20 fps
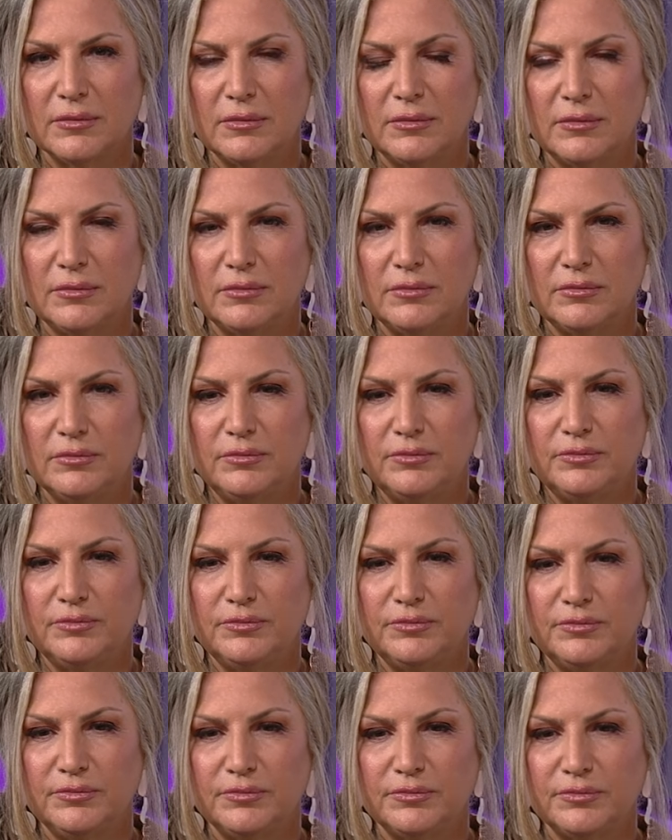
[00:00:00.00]

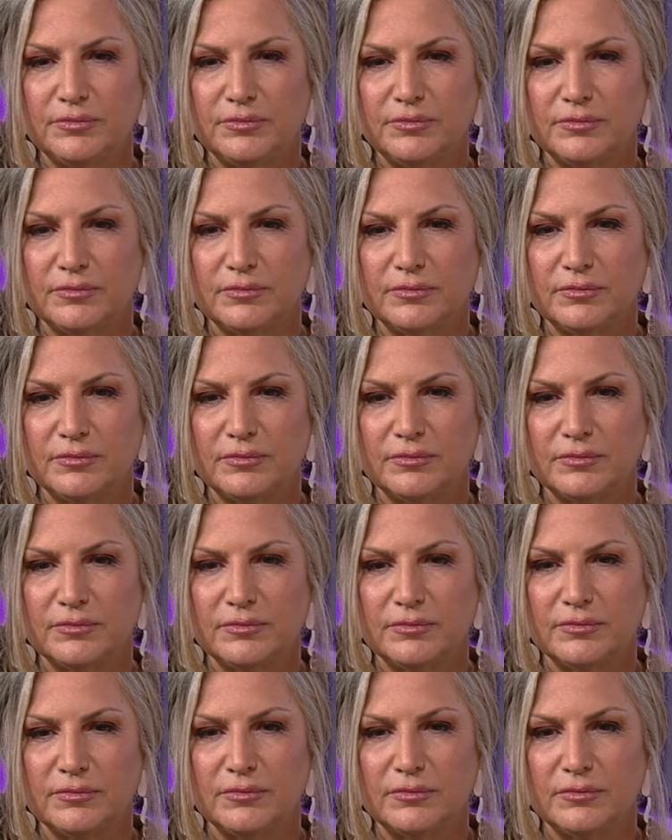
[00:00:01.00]

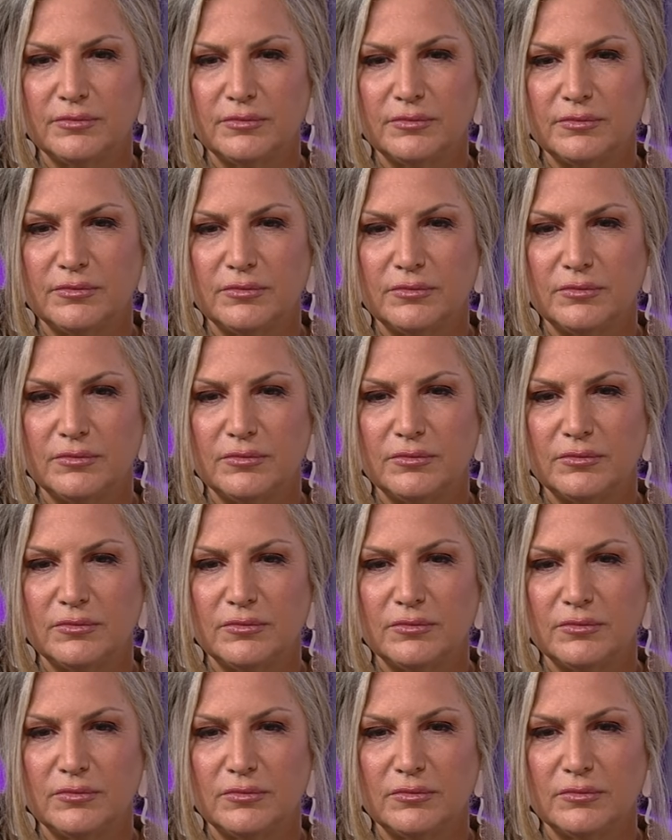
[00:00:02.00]

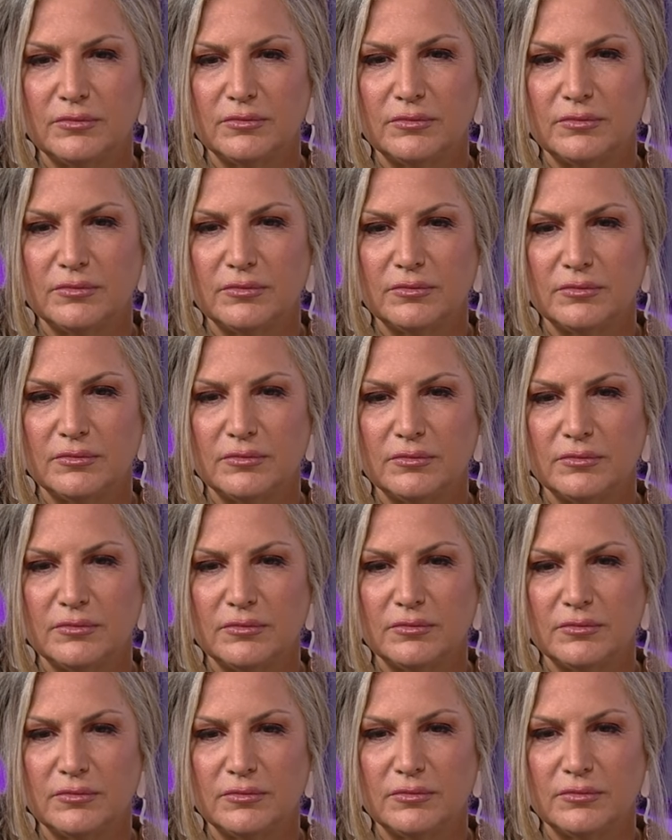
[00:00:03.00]

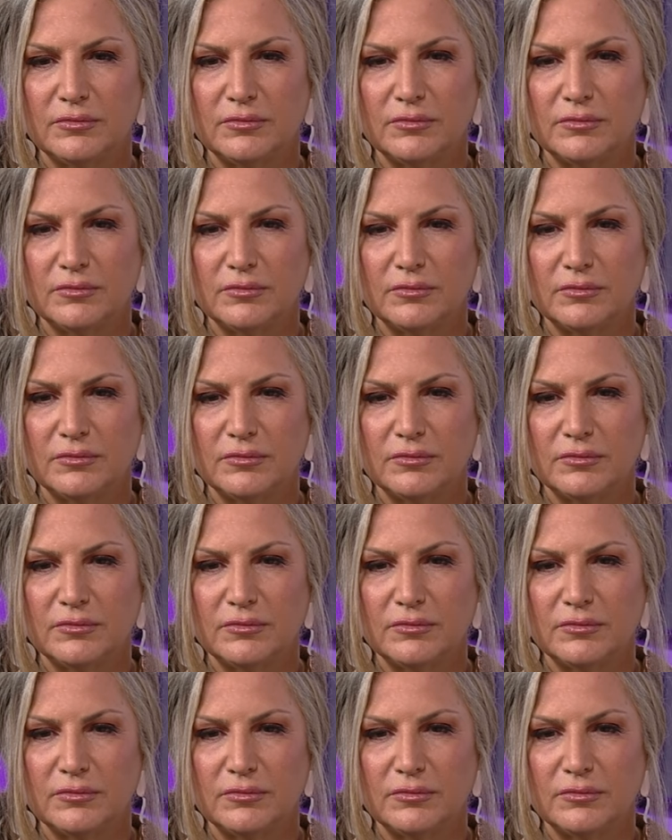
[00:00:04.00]
(silent)